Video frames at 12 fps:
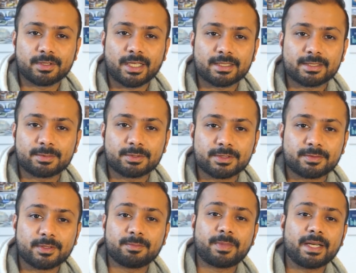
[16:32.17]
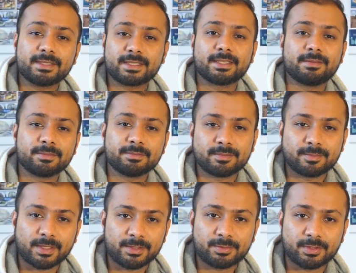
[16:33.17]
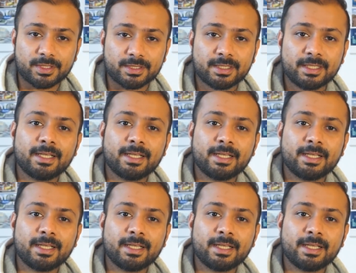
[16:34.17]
Like, suppose if your parents are giving money for it.